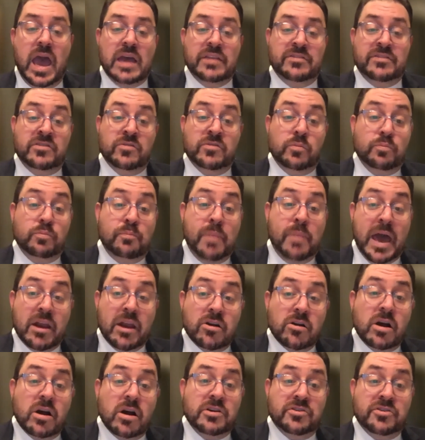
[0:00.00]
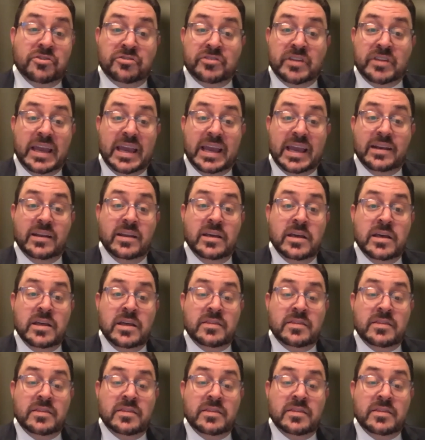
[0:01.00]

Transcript: to better understand the